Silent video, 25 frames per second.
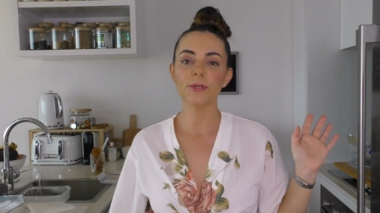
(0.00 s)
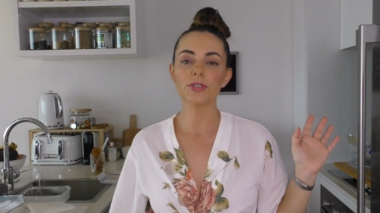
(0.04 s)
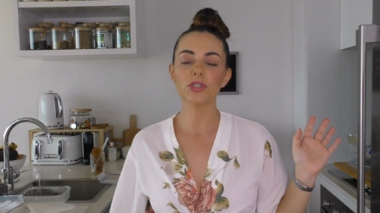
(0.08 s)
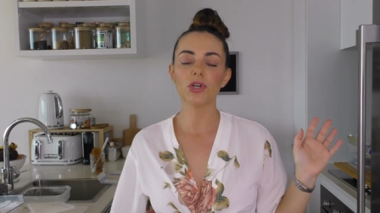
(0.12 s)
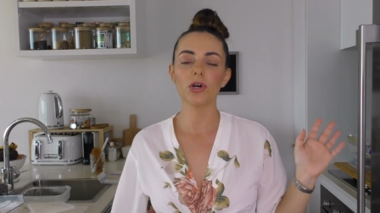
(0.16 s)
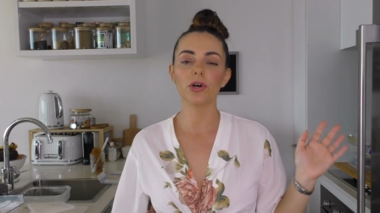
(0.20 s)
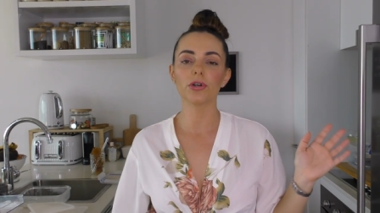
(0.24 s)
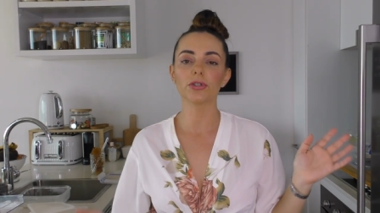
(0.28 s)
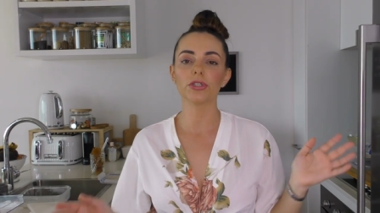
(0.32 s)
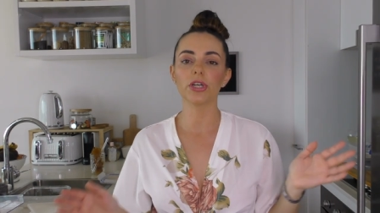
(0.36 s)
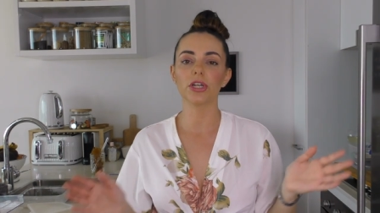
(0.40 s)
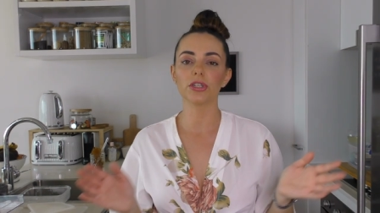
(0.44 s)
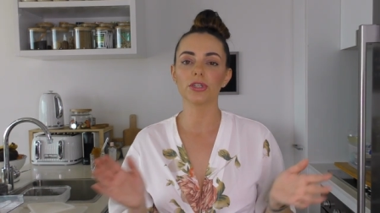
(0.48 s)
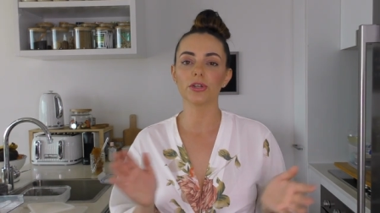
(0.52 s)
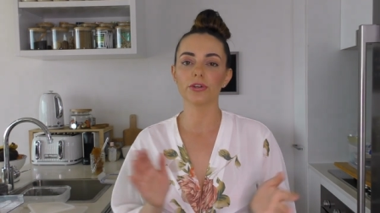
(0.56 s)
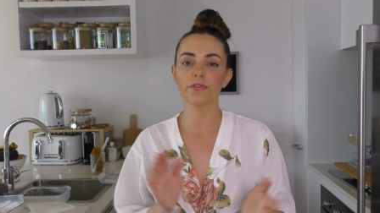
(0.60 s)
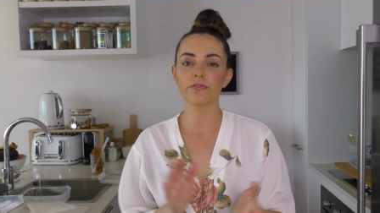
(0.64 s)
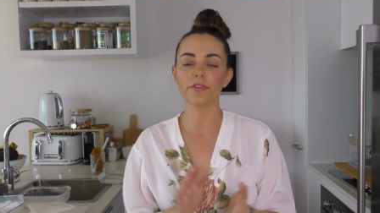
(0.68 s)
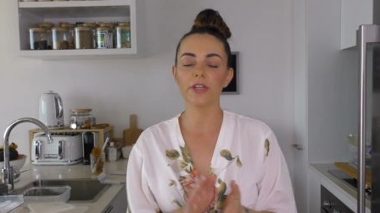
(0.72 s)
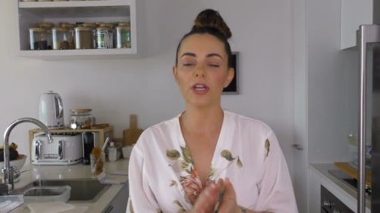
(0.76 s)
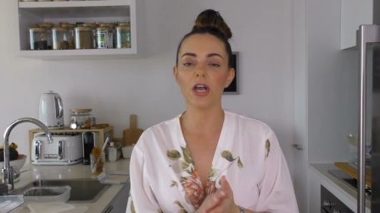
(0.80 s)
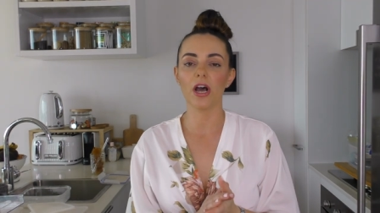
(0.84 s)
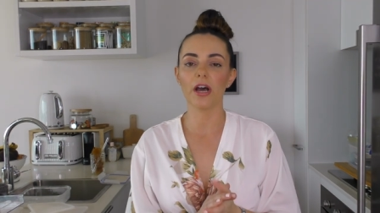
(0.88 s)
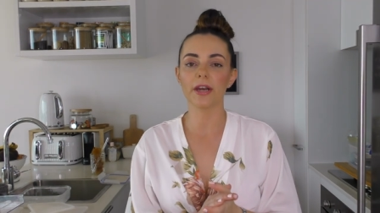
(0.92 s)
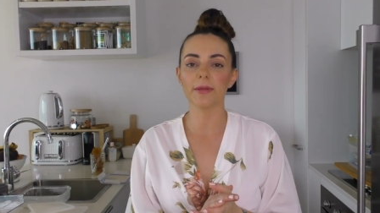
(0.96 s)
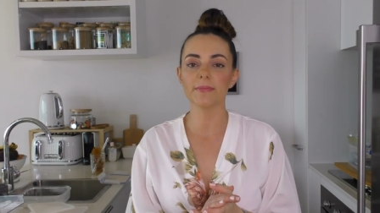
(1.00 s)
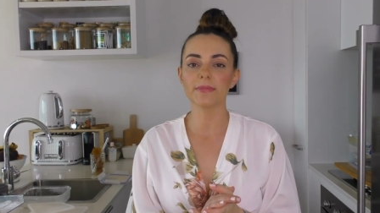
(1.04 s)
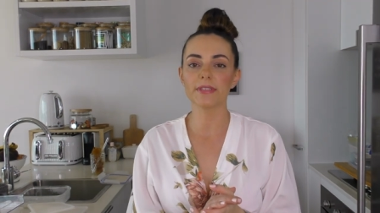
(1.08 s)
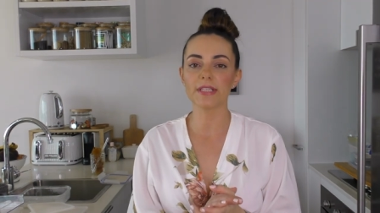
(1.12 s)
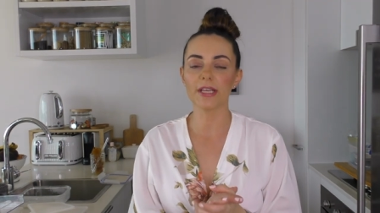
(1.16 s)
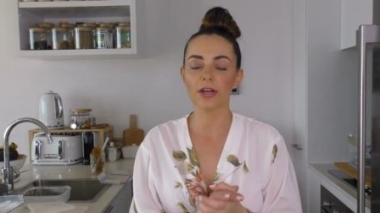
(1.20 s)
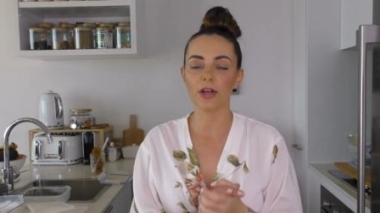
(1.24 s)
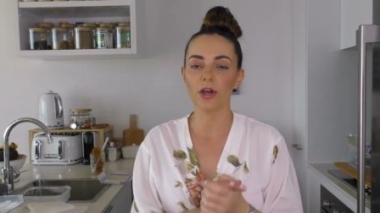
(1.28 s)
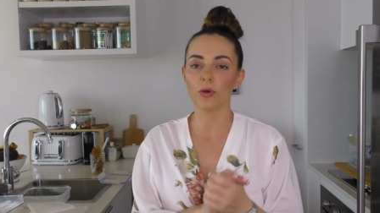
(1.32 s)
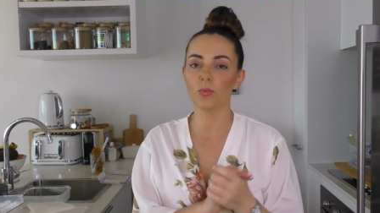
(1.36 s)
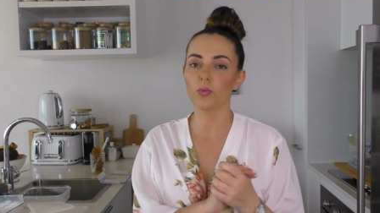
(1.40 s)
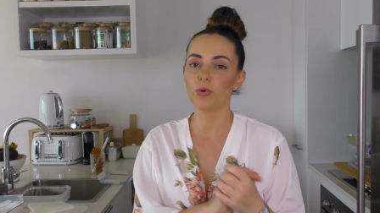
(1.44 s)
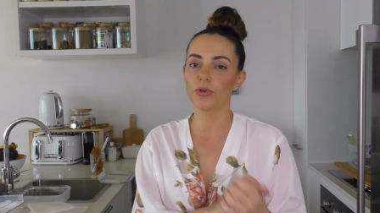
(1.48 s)
be told, a lot of the items
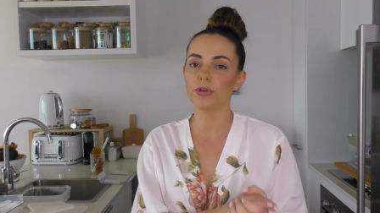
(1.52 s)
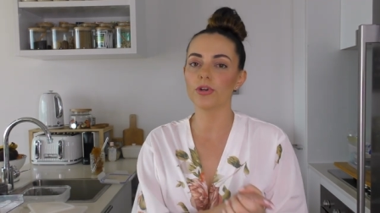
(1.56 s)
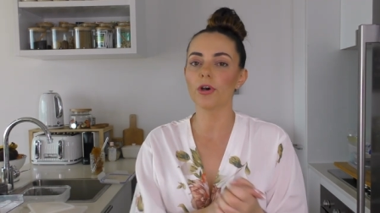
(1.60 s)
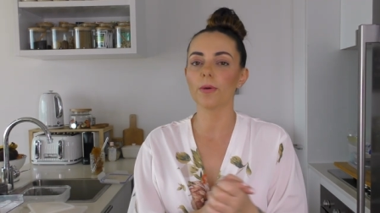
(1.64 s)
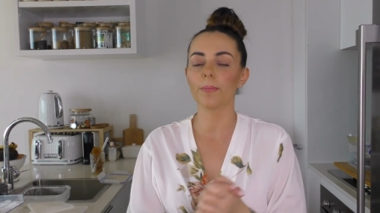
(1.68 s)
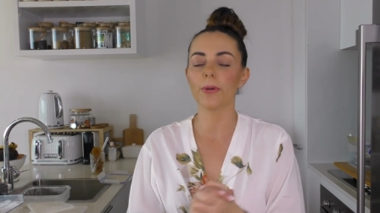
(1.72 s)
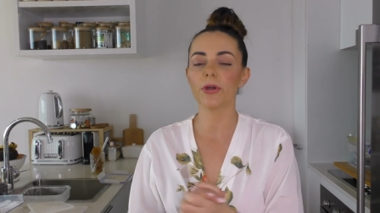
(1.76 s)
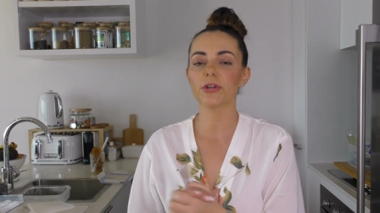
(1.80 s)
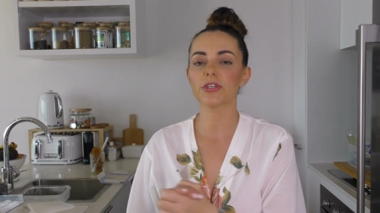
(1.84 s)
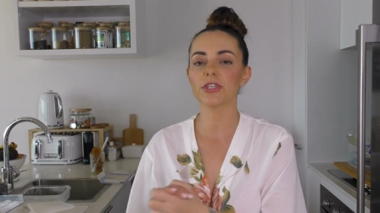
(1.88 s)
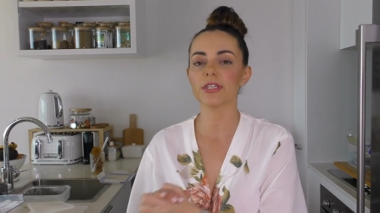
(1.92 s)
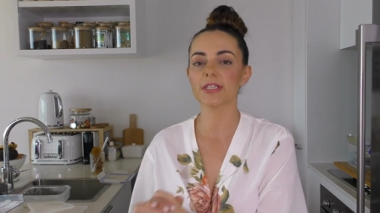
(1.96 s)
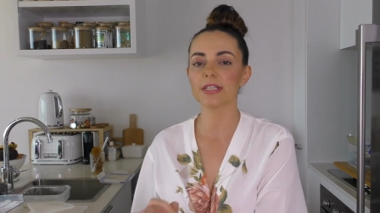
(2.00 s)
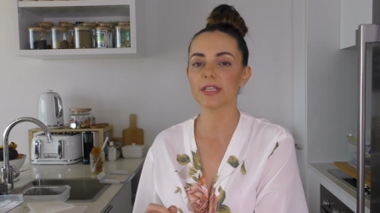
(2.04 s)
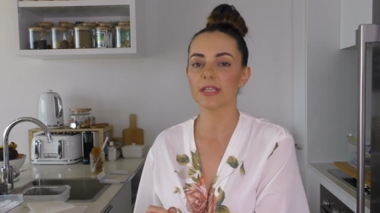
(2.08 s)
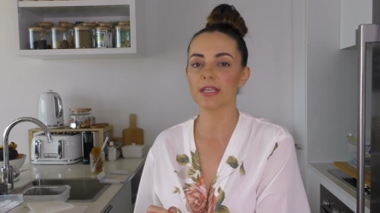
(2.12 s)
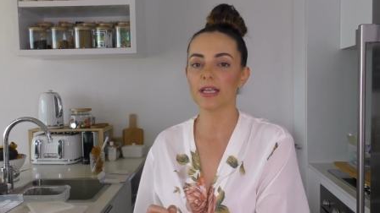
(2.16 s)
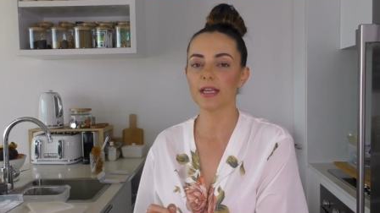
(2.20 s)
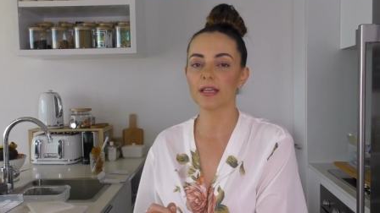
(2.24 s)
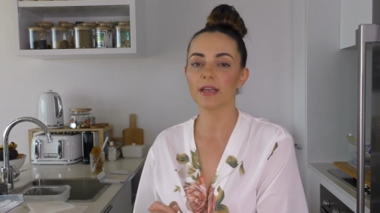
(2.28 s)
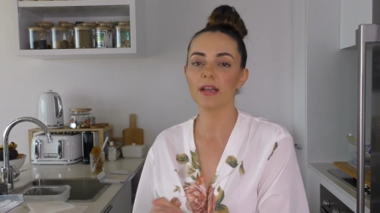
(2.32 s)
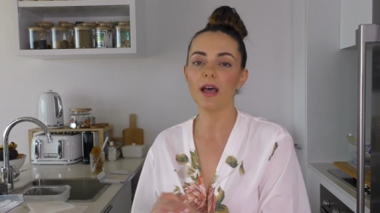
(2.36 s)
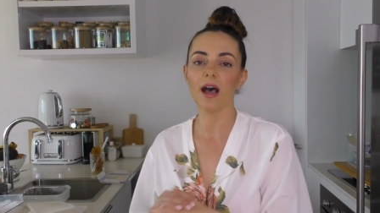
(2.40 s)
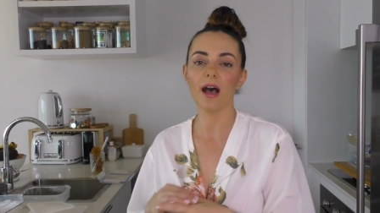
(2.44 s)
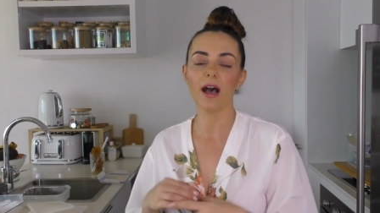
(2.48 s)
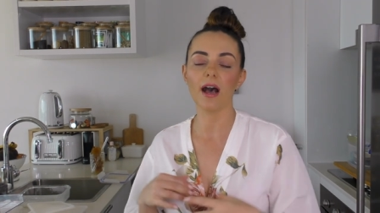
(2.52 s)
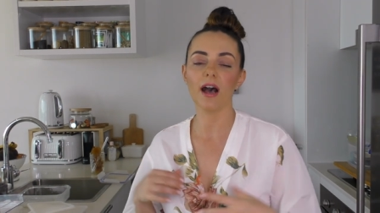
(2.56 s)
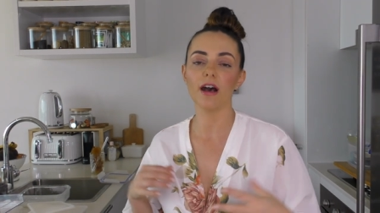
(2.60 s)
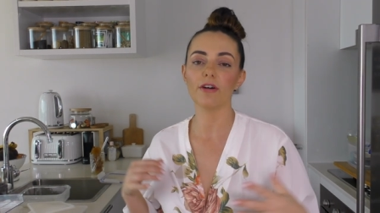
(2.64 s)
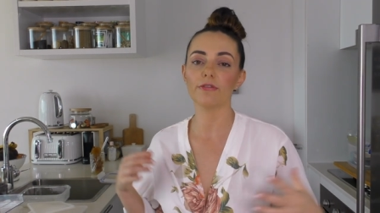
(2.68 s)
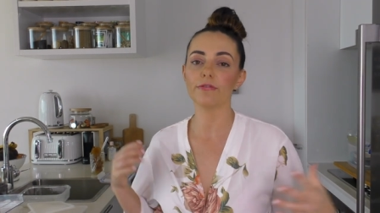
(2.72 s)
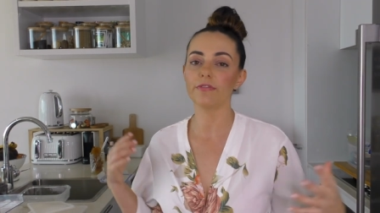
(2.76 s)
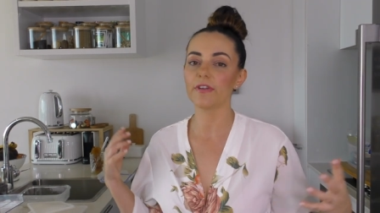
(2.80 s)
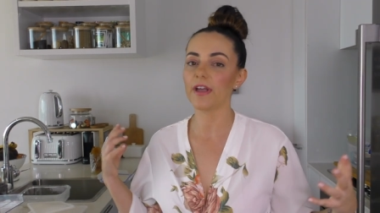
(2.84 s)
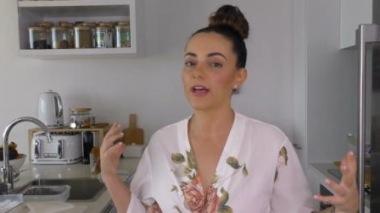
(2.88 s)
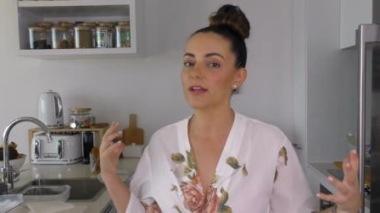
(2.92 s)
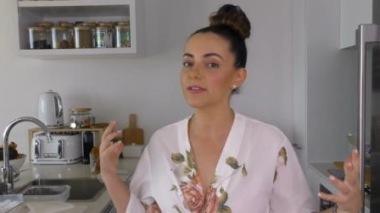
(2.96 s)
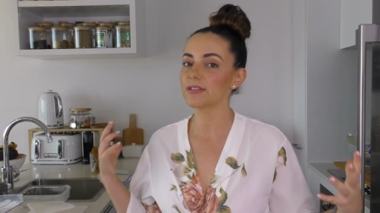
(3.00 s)
that I would not purchase again are
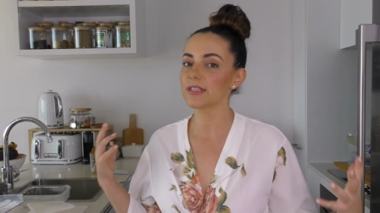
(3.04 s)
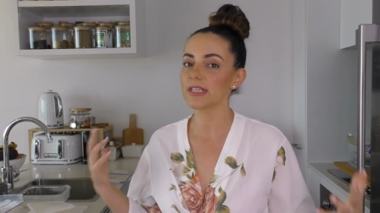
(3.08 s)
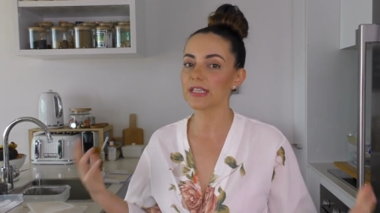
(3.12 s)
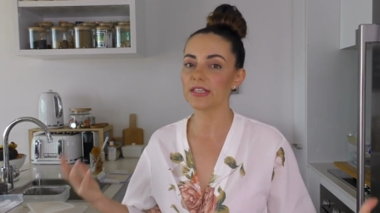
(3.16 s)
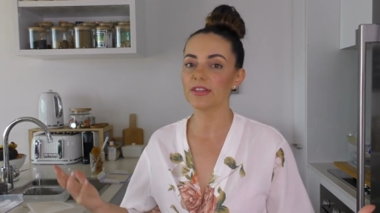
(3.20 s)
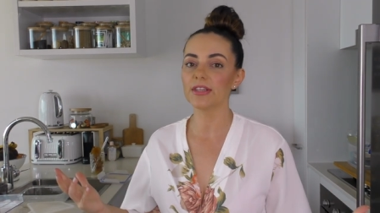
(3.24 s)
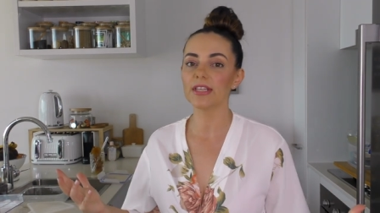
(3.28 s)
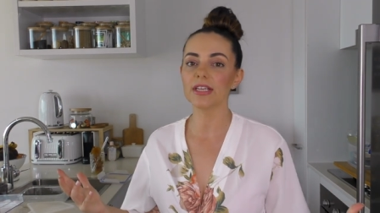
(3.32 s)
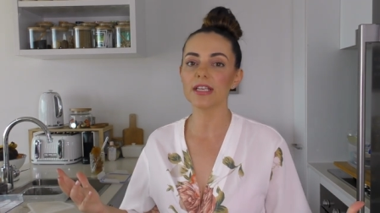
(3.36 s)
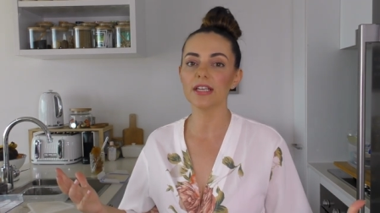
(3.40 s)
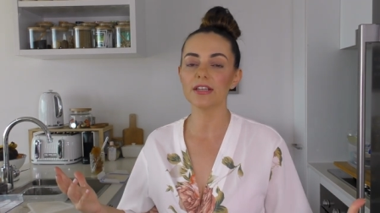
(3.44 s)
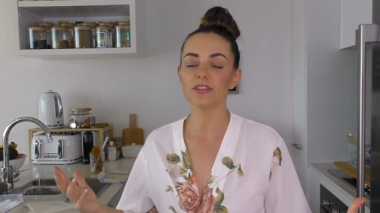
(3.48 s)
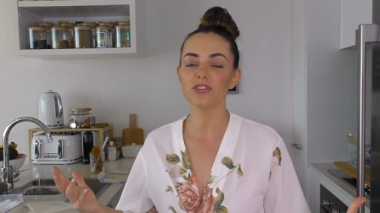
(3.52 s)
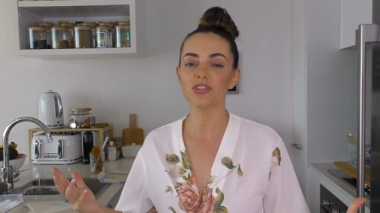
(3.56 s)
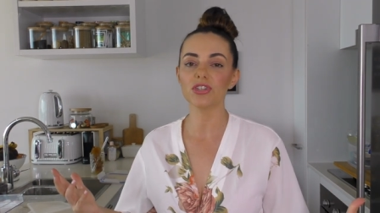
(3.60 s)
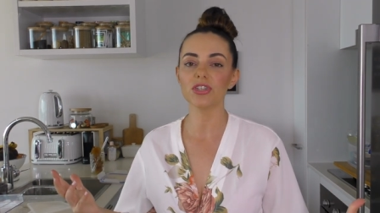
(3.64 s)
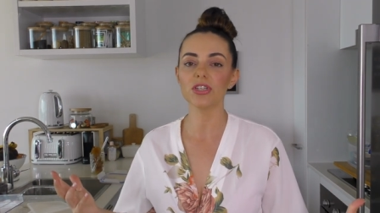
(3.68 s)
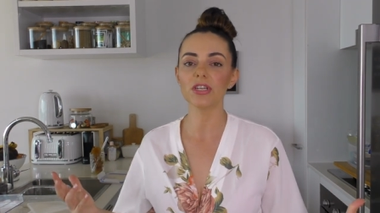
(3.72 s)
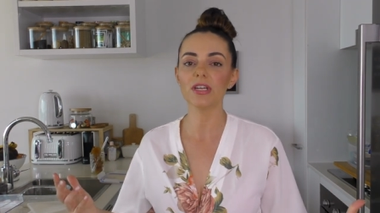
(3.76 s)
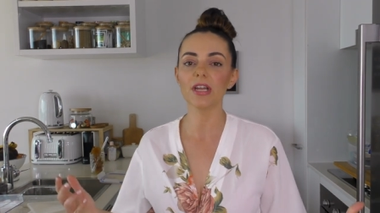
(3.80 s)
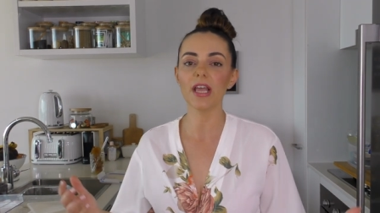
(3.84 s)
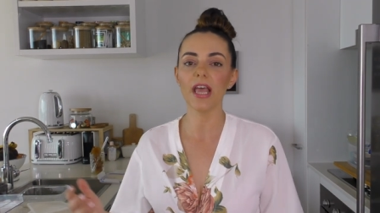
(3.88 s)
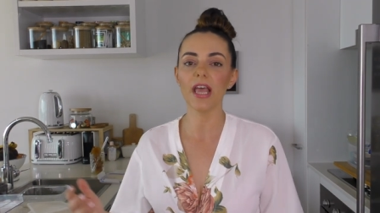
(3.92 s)
found in the kitchen